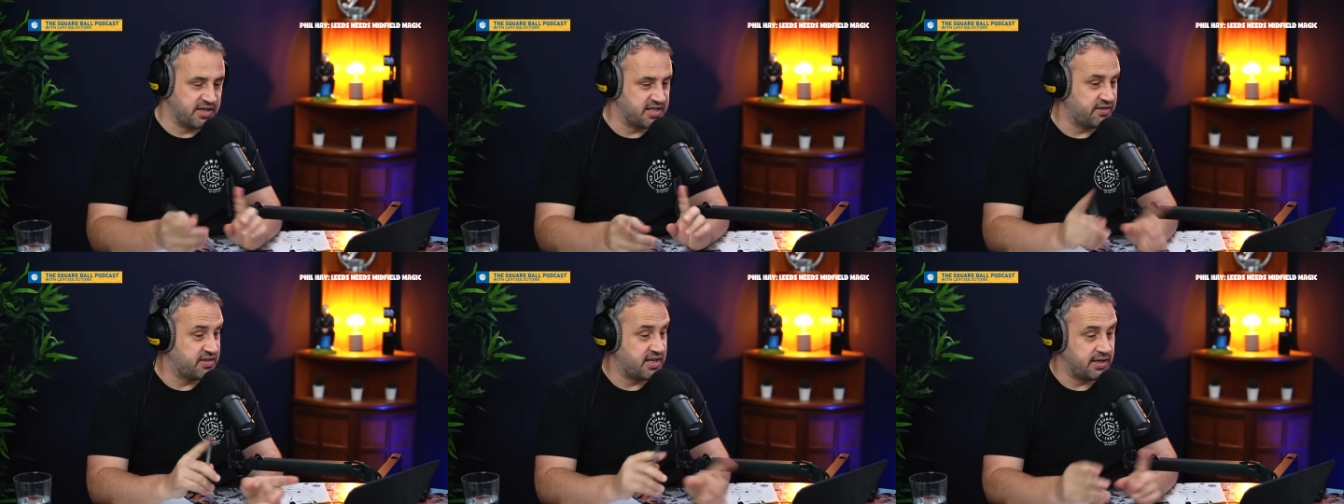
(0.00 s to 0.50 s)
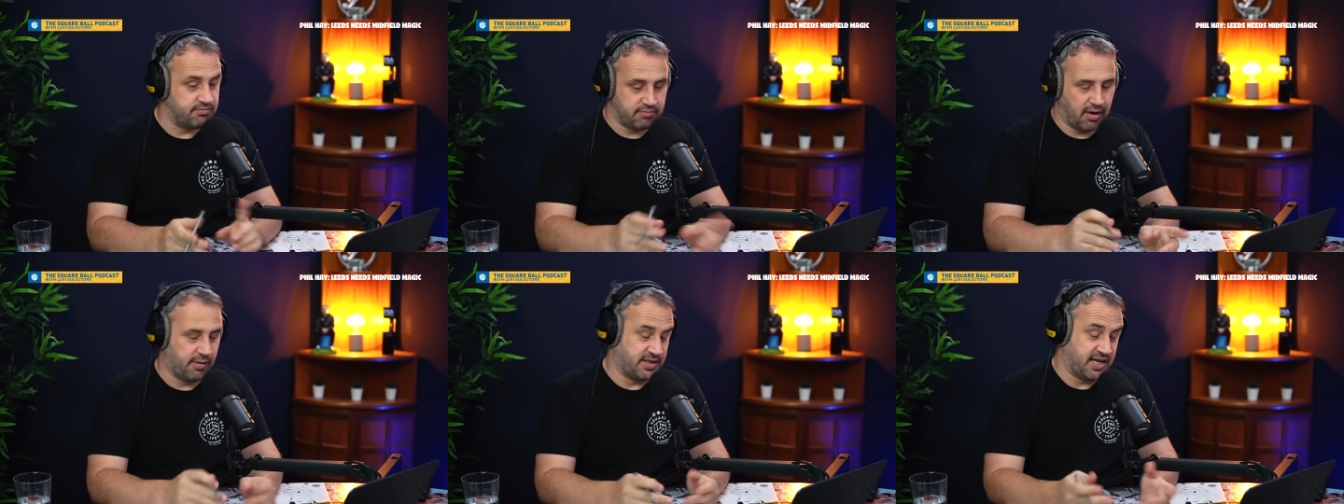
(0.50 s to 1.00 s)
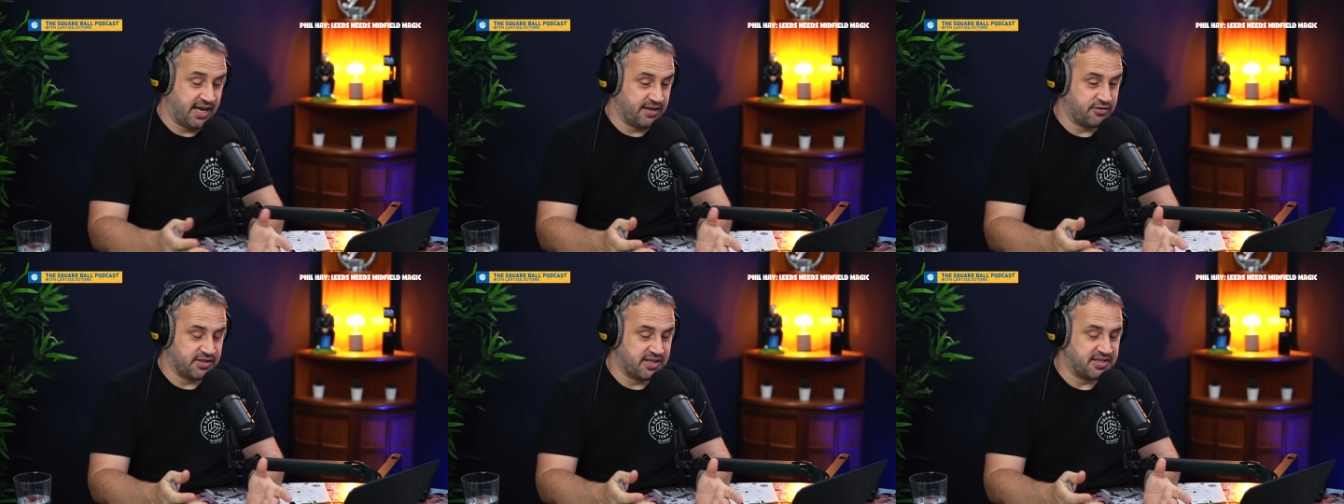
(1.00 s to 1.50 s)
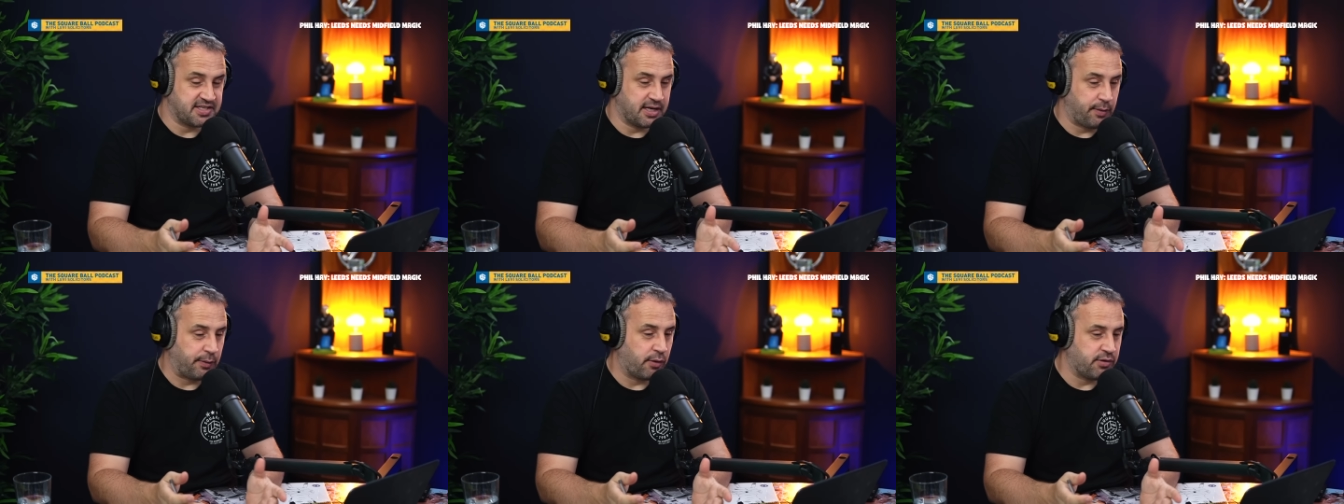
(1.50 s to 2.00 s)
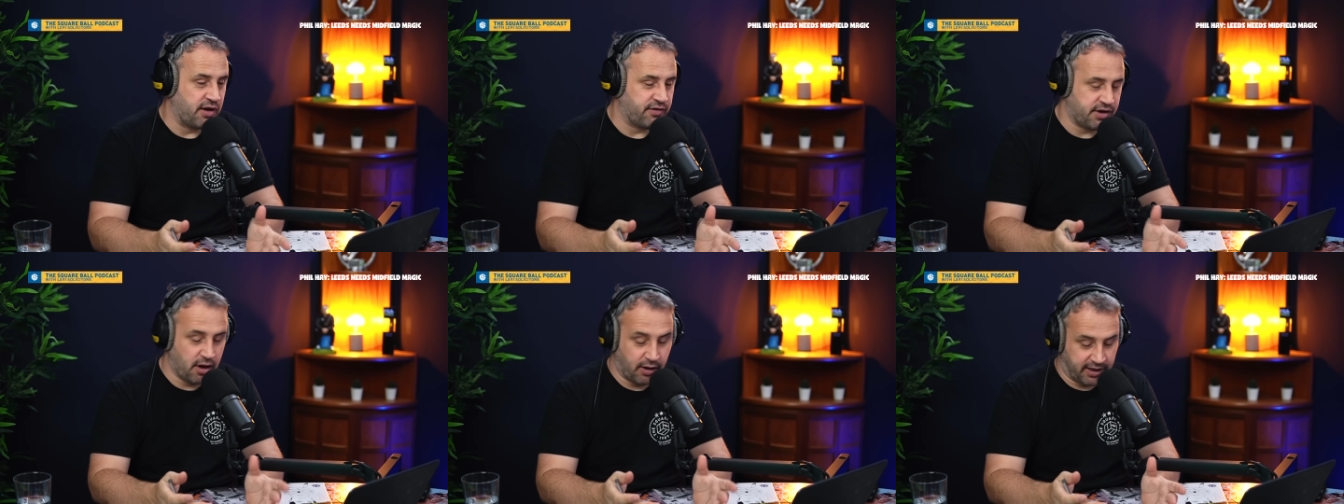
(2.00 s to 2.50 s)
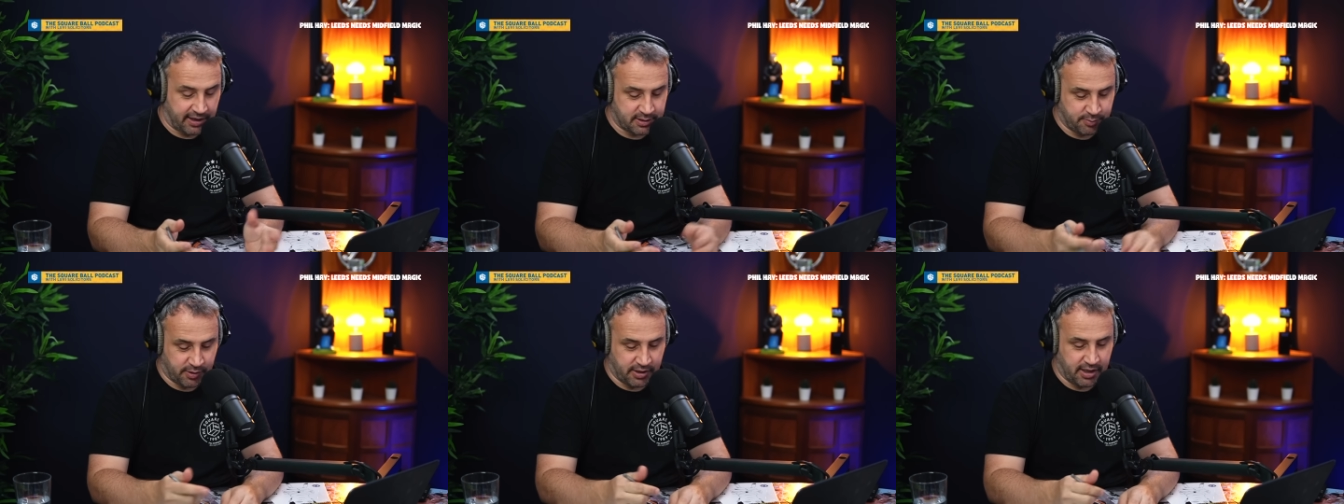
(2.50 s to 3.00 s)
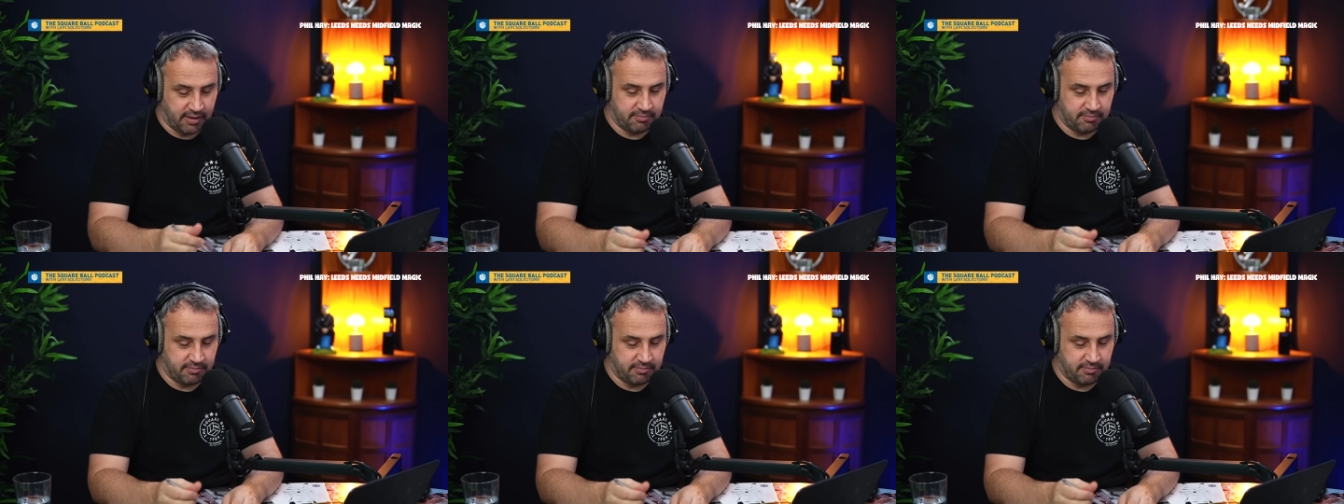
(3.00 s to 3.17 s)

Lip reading: to see if there's any, I say interesting to see, we won't never know, I guess, but